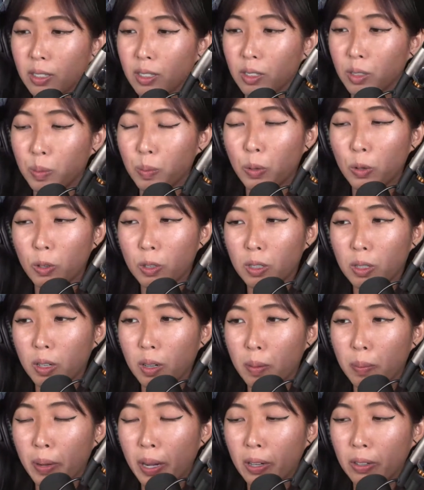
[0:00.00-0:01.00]
is more
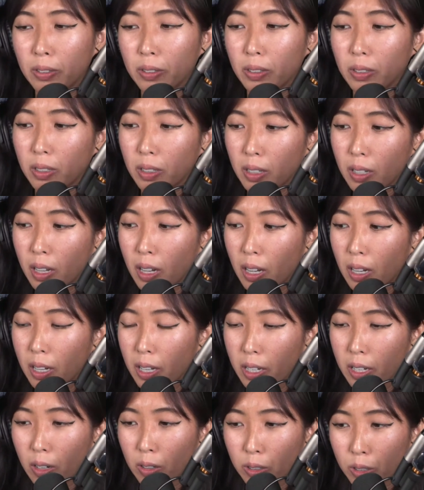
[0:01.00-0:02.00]
about uh,
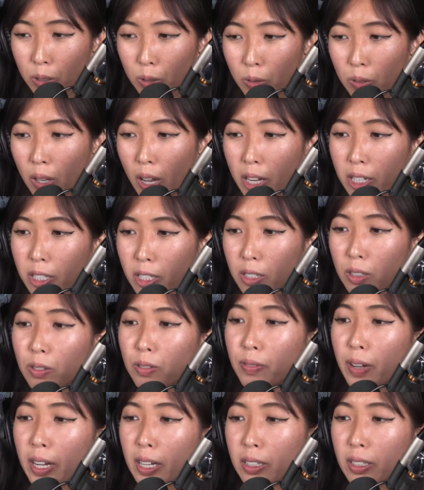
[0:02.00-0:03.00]
and also logical
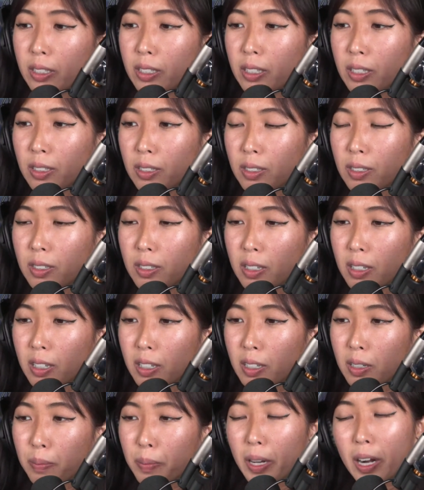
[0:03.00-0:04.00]
fallacies
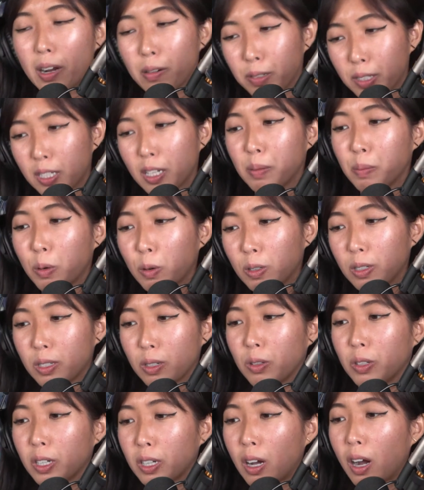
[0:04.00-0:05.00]
but i would say more
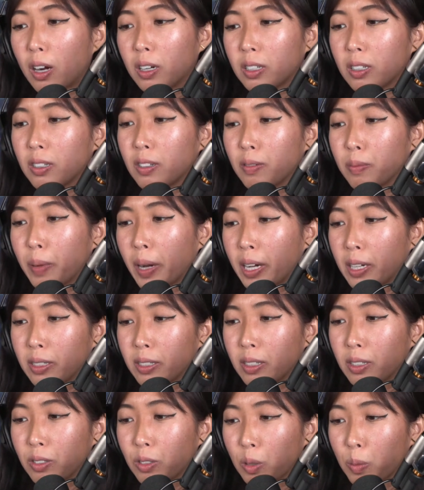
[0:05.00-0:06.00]
so the cognitive
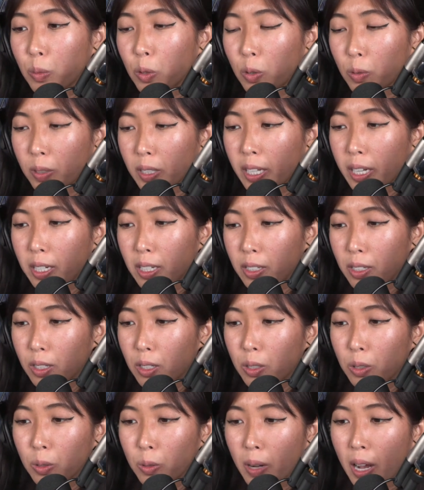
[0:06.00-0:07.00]
biases are more related
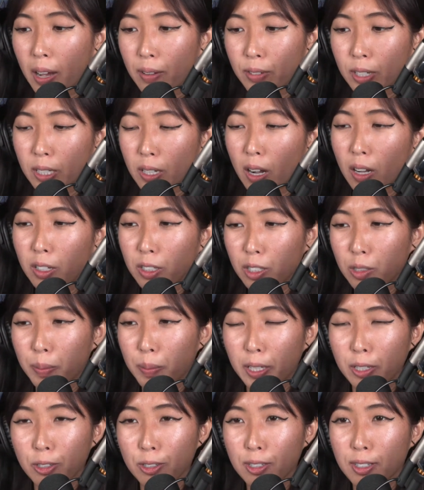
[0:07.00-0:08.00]
to having knowledge
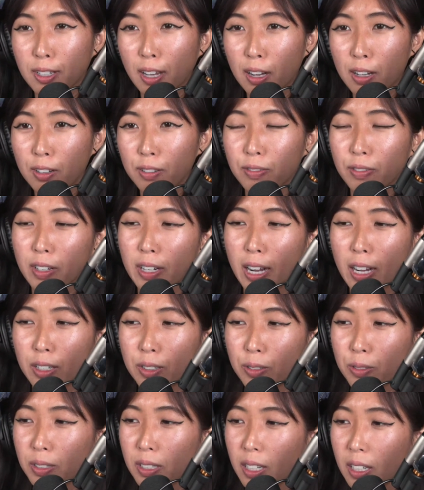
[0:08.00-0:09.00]
about yourself and how
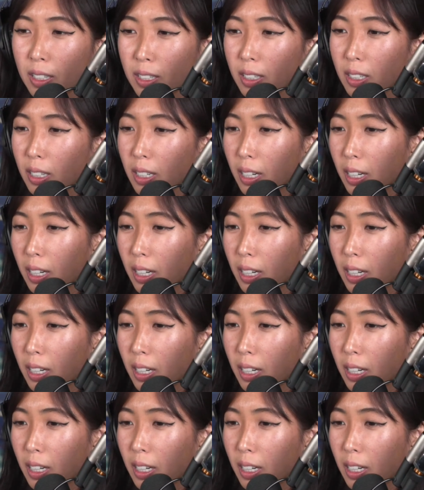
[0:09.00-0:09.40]
you think